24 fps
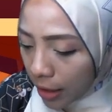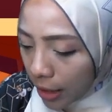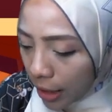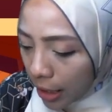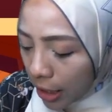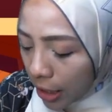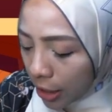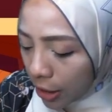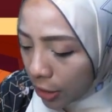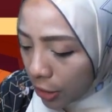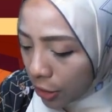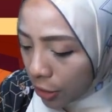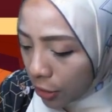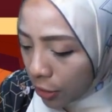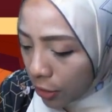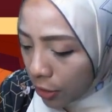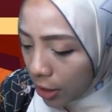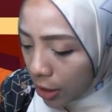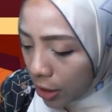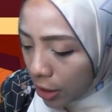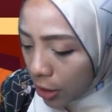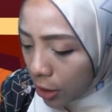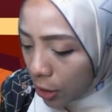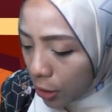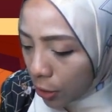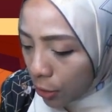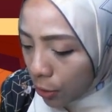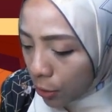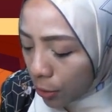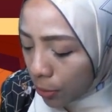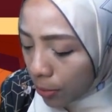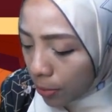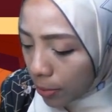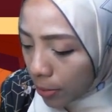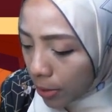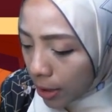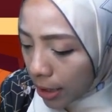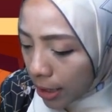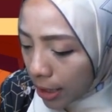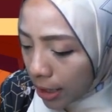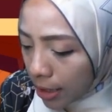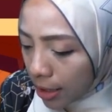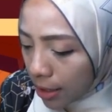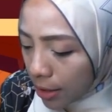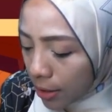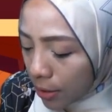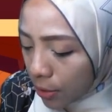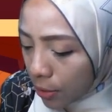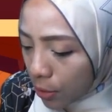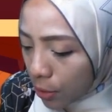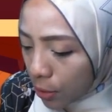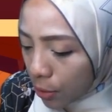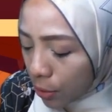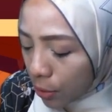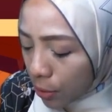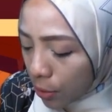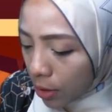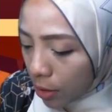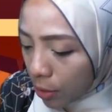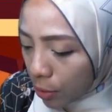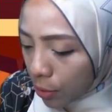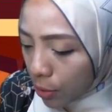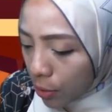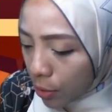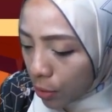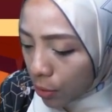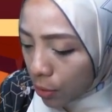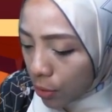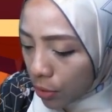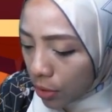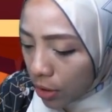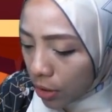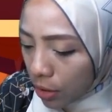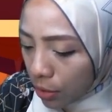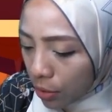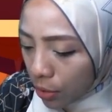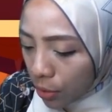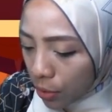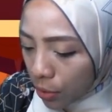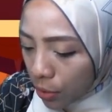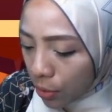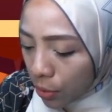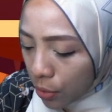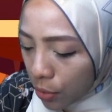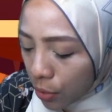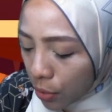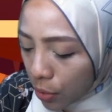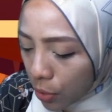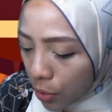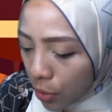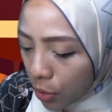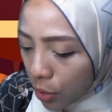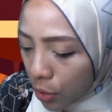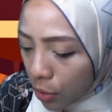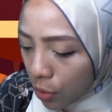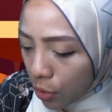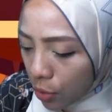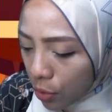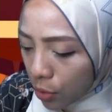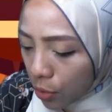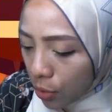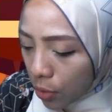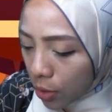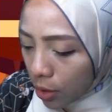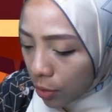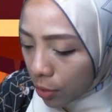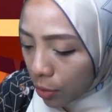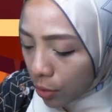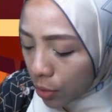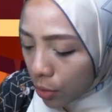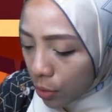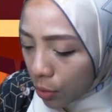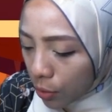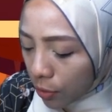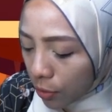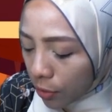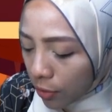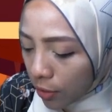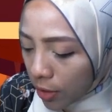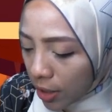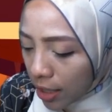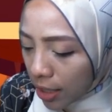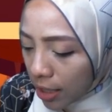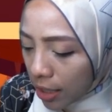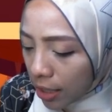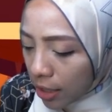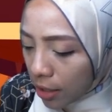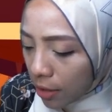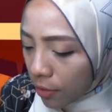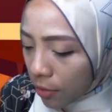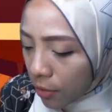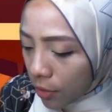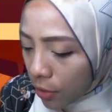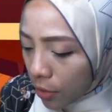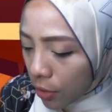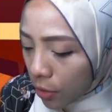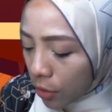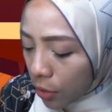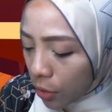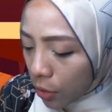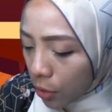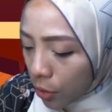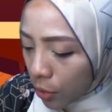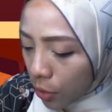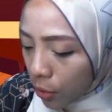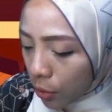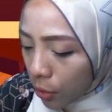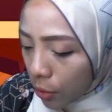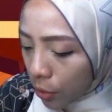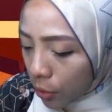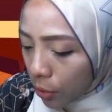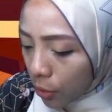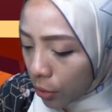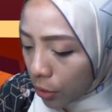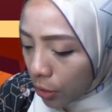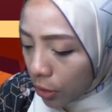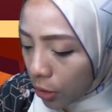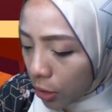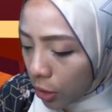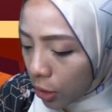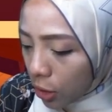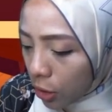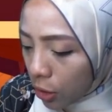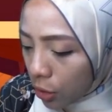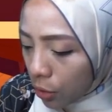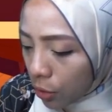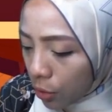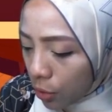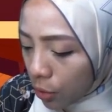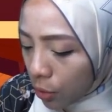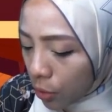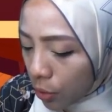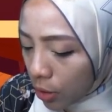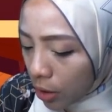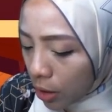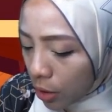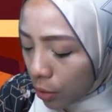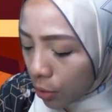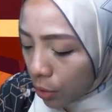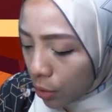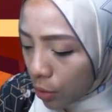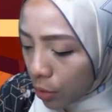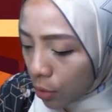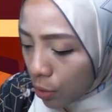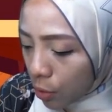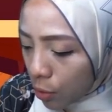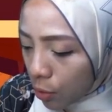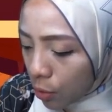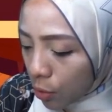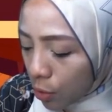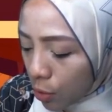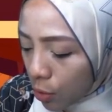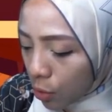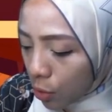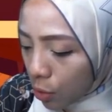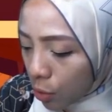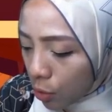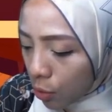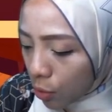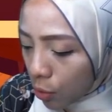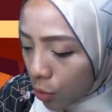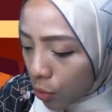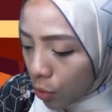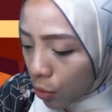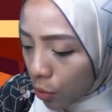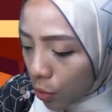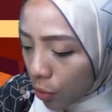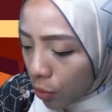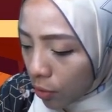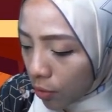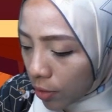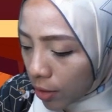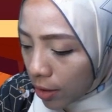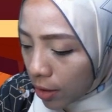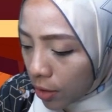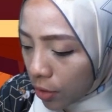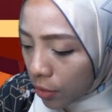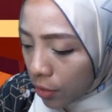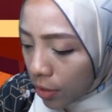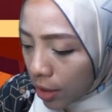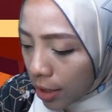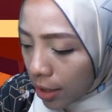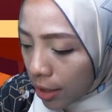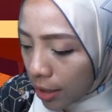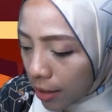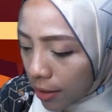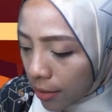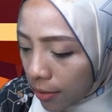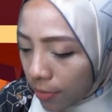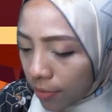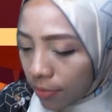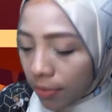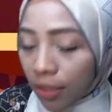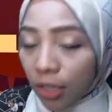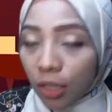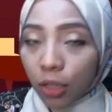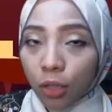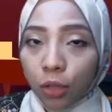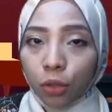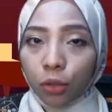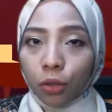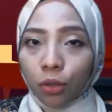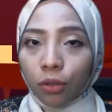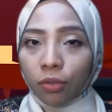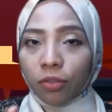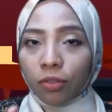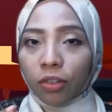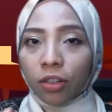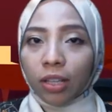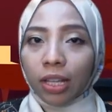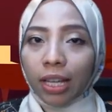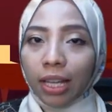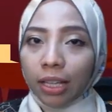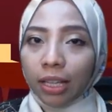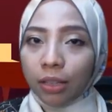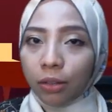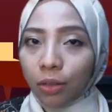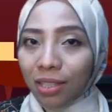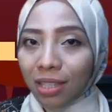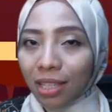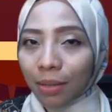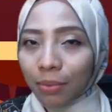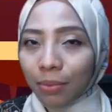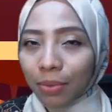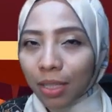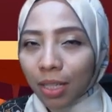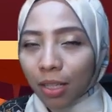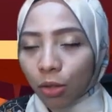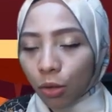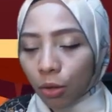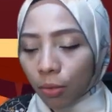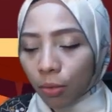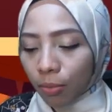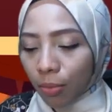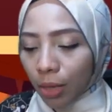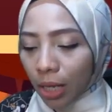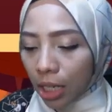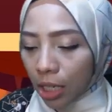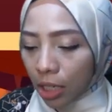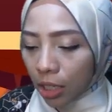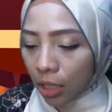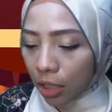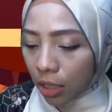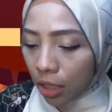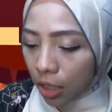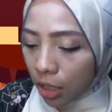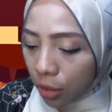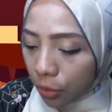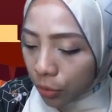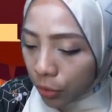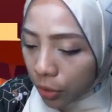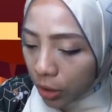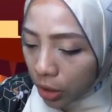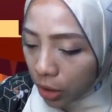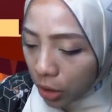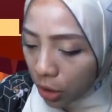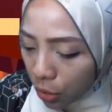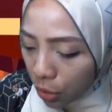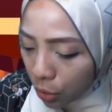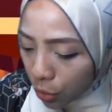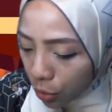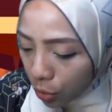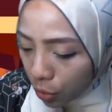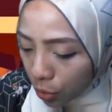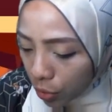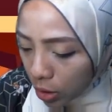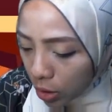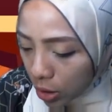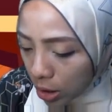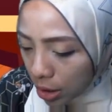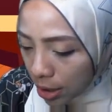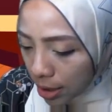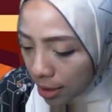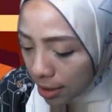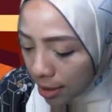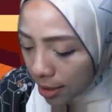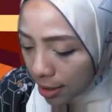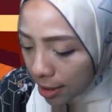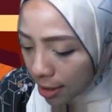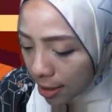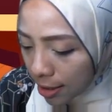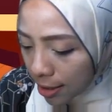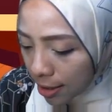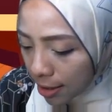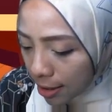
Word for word: and 3u minus 2 equals to 0. So u equals to 5 or u equals to 2 over 3. Don't forget to substitute back our u, which is